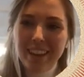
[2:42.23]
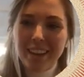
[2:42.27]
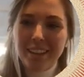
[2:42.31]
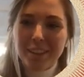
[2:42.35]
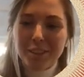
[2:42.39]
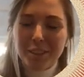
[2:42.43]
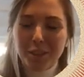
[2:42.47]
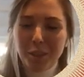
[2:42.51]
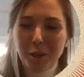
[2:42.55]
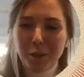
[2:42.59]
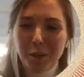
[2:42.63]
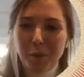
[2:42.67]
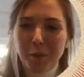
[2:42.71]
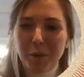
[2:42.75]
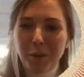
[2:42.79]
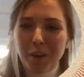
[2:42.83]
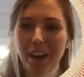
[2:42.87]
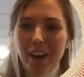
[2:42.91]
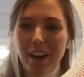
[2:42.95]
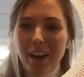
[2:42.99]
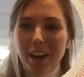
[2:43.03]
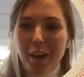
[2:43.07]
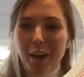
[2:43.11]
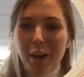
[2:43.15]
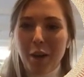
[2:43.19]
So
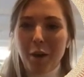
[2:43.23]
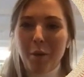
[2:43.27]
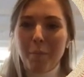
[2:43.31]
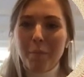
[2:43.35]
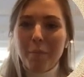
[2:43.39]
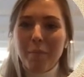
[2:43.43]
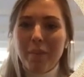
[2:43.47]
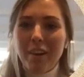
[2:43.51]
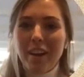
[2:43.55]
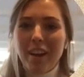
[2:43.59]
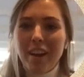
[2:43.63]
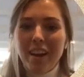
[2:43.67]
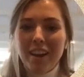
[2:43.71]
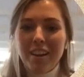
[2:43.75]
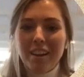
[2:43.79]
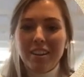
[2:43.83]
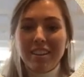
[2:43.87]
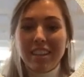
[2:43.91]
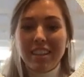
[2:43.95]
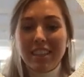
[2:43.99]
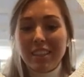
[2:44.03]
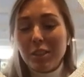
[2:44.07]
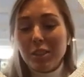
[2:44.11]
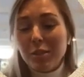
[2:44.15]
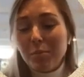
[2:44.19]

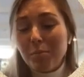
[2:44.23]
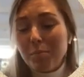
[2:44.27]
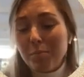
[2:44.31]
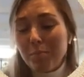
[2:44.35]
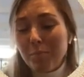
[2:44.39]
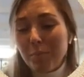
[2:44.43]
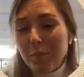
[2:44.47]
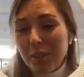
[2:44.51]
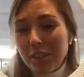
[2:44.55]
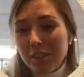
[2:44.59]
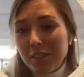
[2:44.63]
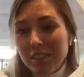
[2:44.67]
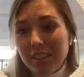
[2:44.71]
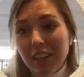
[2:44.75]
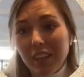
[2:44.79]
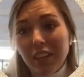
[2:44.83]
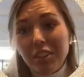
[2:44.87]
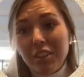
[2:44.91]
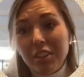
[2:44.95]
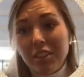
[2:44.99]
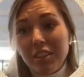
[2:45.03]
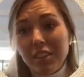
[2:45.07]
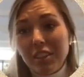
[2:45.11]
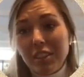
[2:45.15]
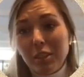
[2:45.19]
this
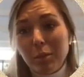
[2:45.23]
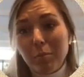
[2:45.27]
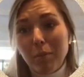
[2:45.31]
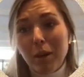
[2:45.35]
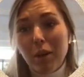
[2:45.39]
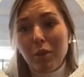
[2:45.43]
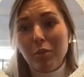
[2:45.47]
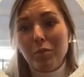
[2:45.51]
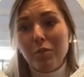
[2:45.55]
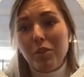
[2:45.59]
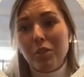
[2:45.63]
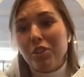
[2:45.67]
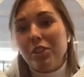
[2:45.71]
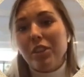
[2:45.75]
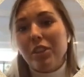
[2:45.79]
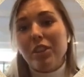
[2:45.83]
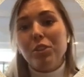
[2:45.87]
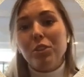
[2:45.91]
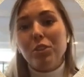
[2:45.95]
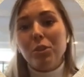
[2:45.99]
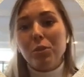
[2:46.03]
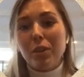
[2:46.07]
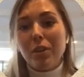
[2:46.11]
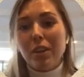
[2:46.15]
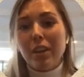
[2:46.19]
presentation is about phishing
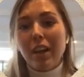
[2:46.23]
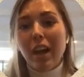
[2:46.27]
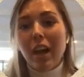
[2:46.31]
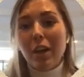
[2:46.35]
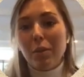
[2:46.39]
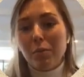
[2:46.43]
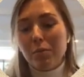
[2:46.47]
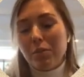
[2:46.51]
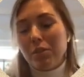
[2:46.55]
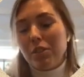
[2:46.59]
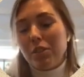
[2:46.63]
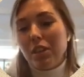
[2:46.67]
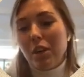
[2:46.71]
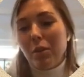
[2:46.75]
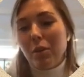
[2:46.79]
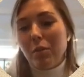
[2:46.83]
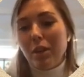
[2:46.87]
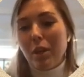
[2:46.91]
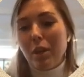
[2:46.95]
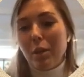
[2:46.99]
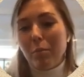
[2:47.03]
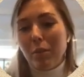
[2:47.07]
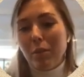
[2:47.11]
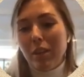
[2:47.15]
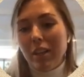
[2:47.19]
during adversary
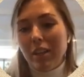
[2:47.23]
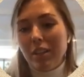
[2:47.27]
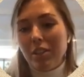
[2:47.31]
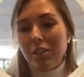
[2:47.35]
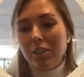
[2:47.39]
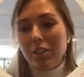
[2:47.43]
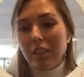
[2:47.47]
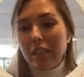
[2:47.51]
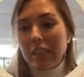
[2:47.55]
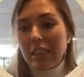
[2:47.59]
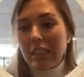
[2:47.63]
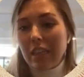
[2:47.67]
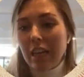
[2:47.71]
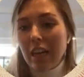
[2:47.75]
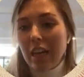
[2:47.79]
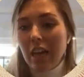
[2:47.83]
emulation.